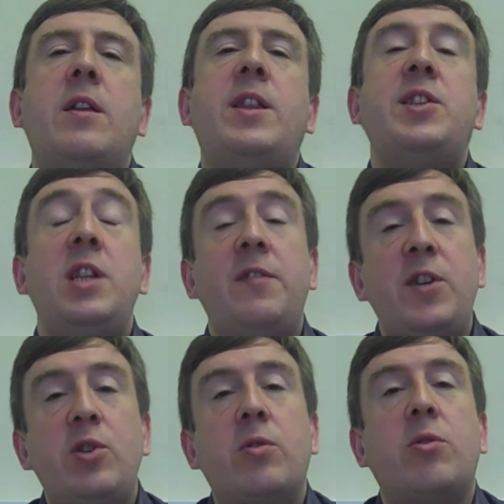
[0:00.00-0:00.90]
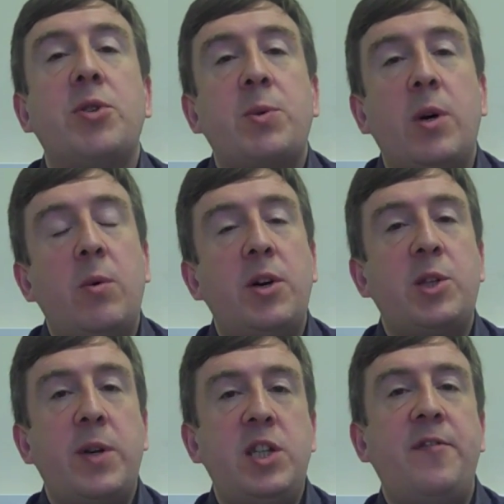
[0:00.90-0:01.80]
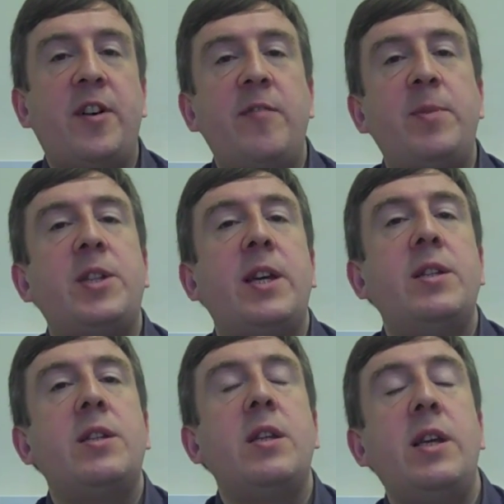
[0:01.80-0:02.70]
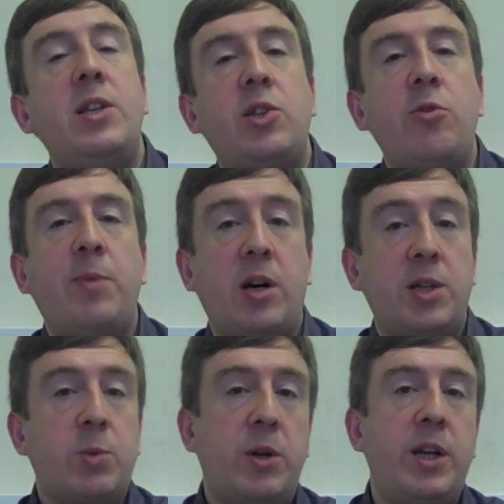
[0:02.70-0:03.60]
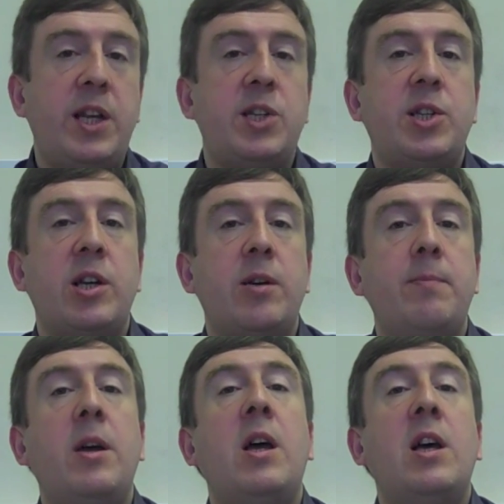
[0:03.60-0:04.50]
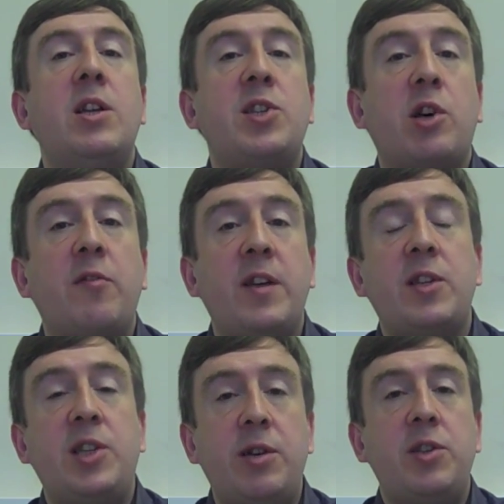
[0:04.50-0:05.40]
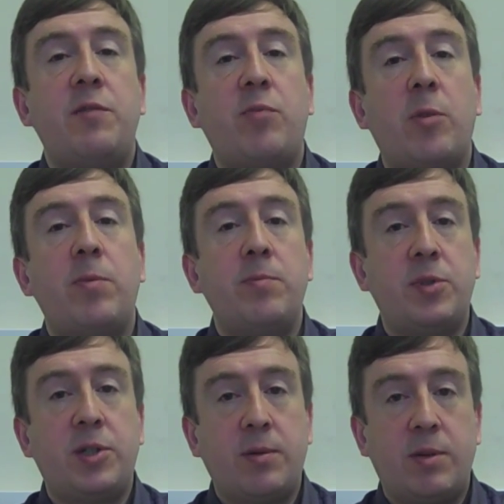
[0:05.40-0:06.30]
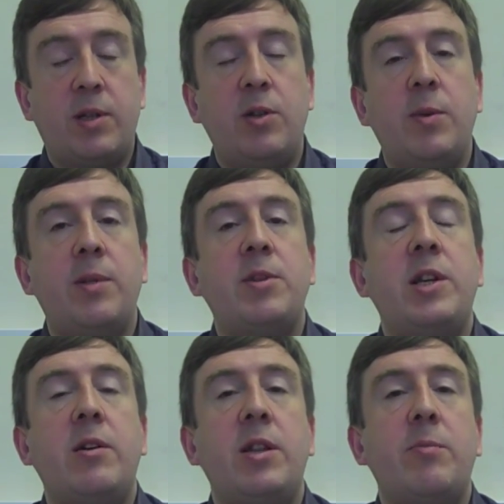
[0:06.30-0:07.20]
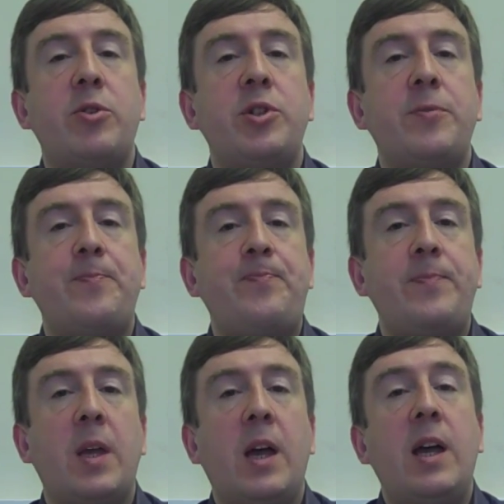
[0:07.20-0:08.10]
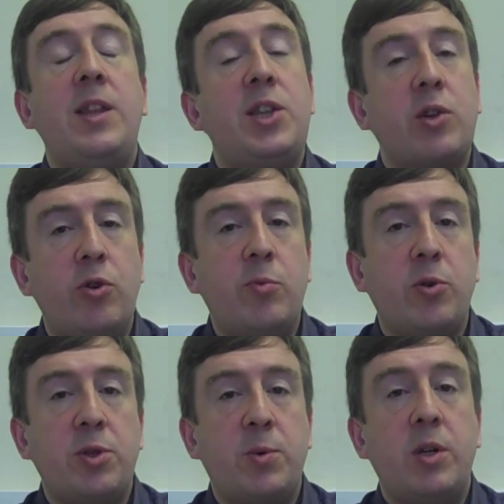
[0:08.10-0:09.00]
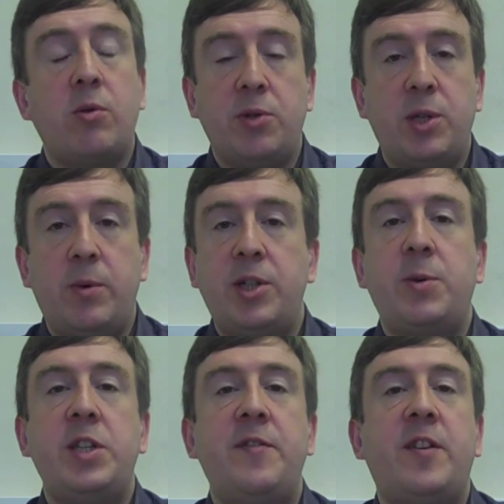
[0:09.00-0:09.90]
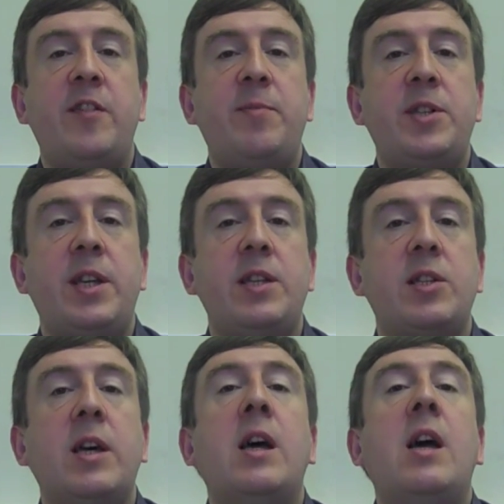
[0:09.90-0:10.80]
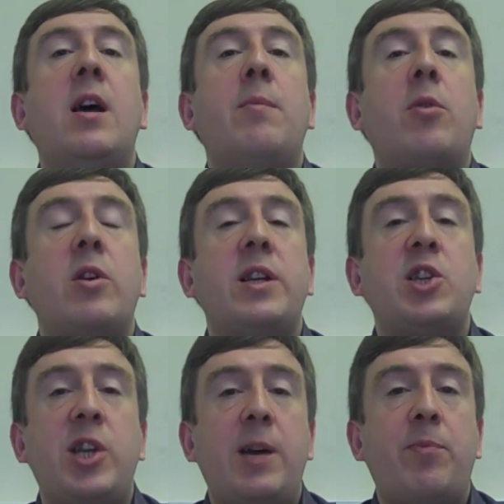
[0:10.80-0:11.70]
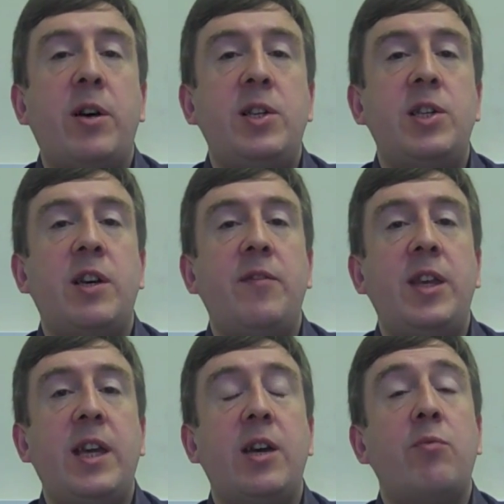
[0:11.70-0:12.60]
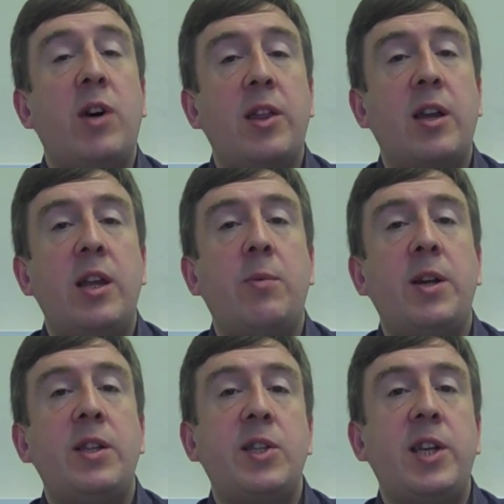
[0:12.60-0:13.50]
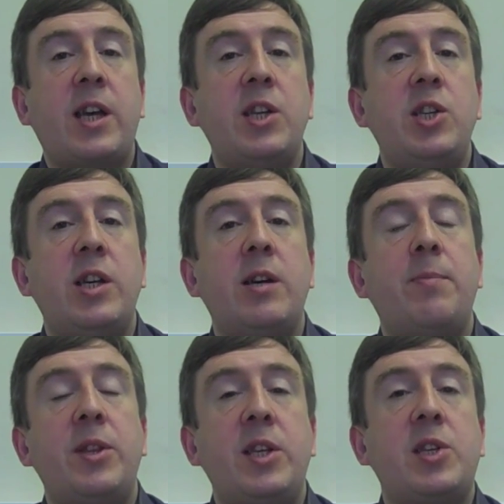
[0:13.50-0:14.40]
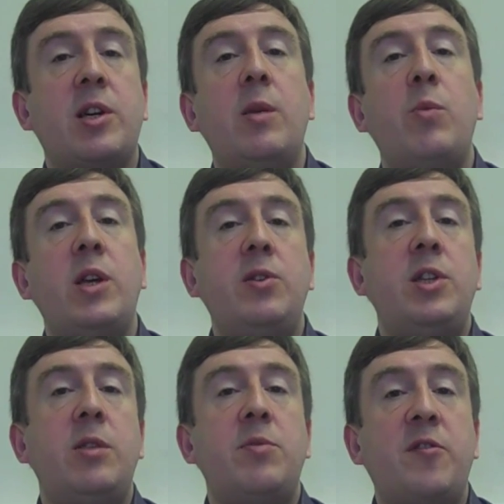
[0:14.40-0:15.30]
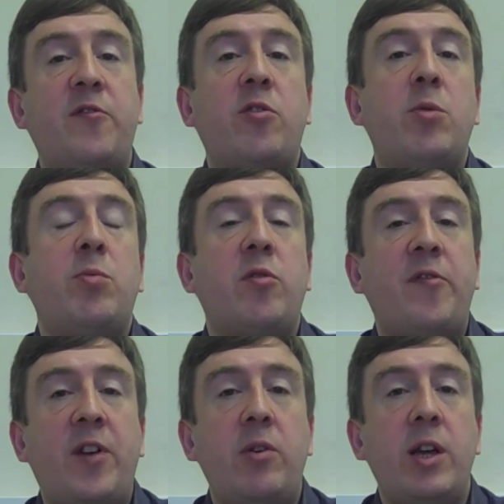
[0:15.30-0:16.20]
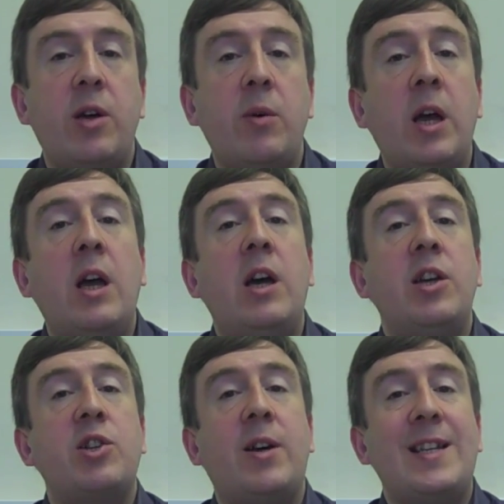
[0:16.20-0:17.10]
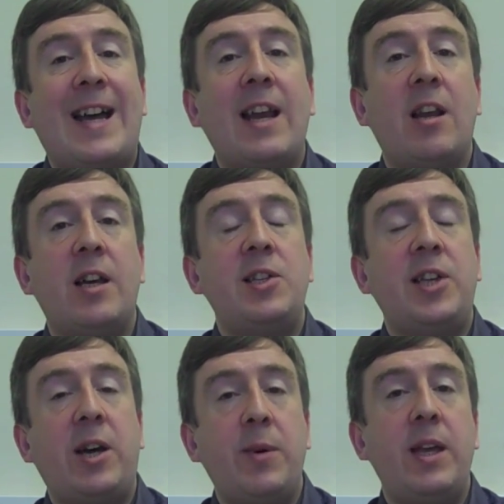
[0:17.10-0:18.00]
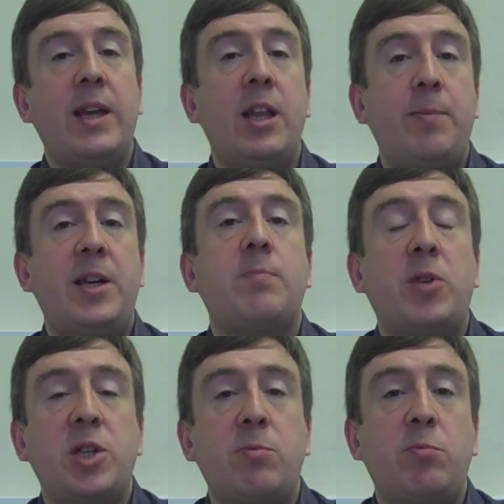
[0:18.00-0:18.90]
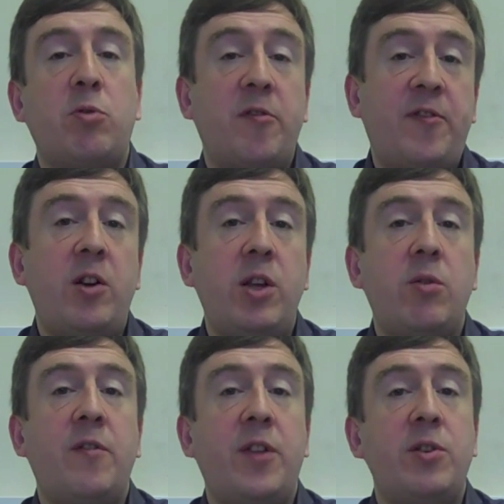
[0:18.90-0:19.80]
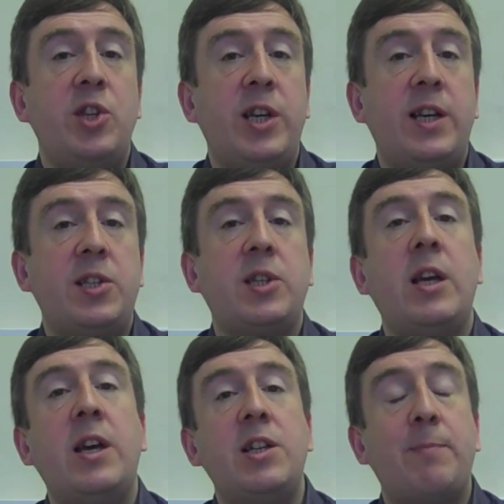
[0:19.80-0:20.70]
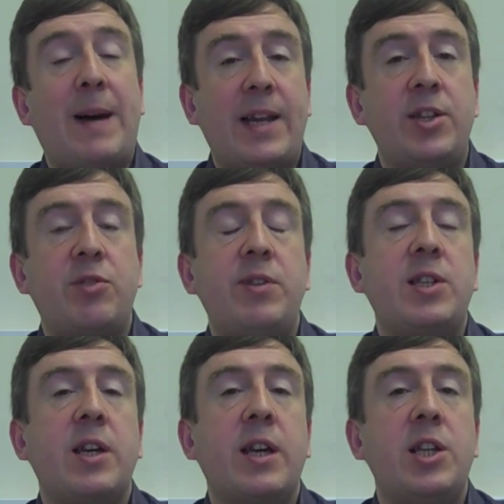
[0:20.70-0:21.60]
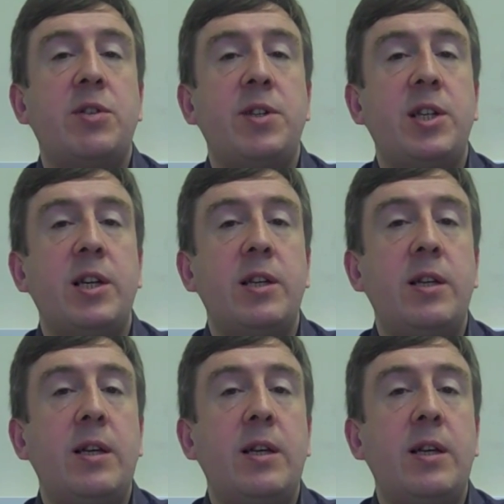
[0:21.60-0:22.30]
There's an individual coursework worth 25% in two parts, one in each term, solving a series of problems to do with the material in the module. There's a group coursework also worth 25%, modelling share prices over the year, rather like the one in the second year, but this time we're using them to form a portfolio and trying to analyse how we can get the best possible portfolio of those shares to balance risk against return.